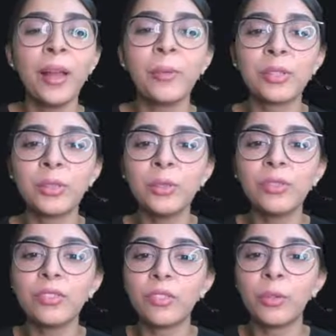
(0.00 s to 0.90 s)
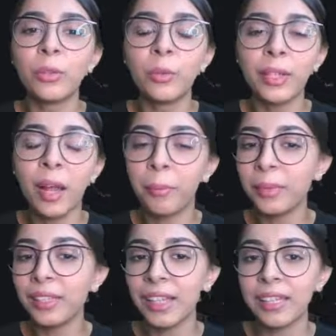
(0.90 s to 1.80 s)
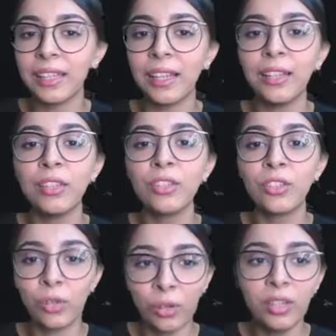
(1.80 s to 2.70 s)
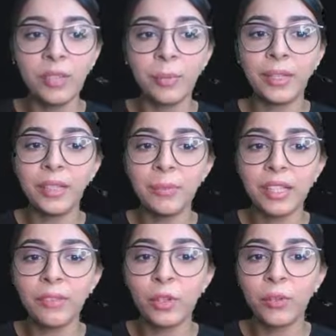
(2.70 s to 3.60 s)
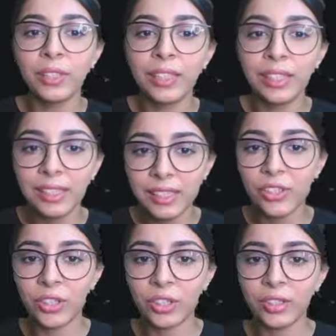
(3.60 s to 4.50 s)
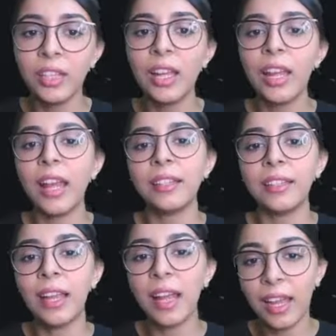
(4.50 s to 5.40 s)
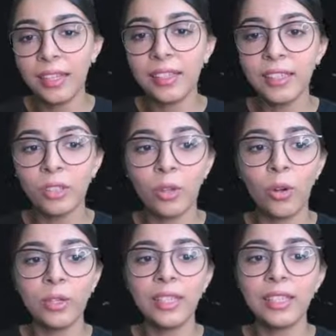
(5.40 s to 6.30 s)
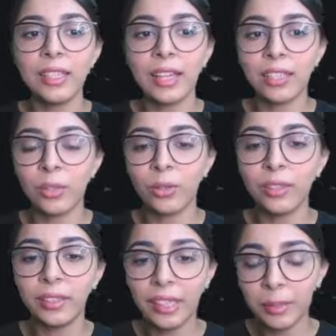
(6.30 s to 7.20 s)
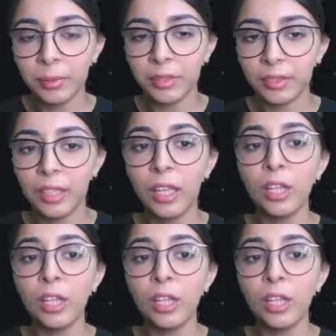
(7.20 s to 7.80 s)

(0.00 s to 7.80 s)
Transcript: So what happened next time? George spread himself over the easy chair and Harris cocked his legs on the table.